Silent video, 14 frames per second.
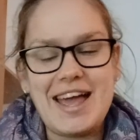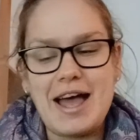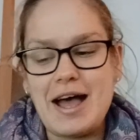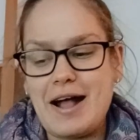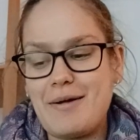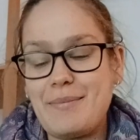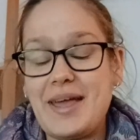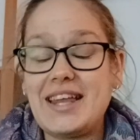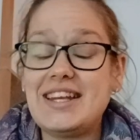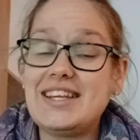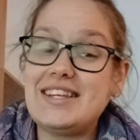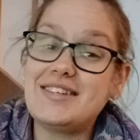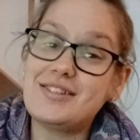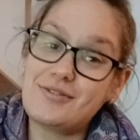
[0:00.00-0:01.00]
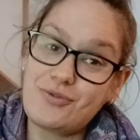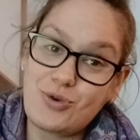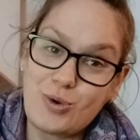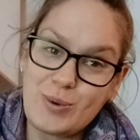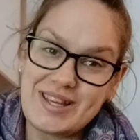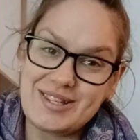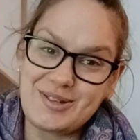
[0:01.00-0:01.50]
and he is 4
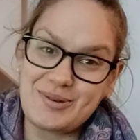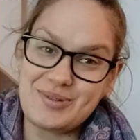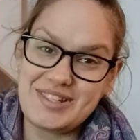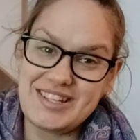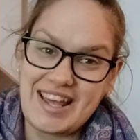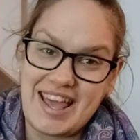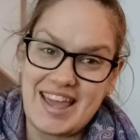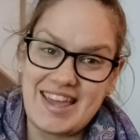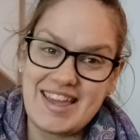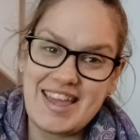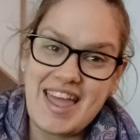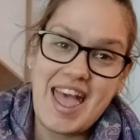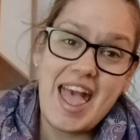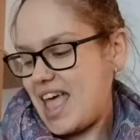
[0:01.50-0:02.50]
weeks old today.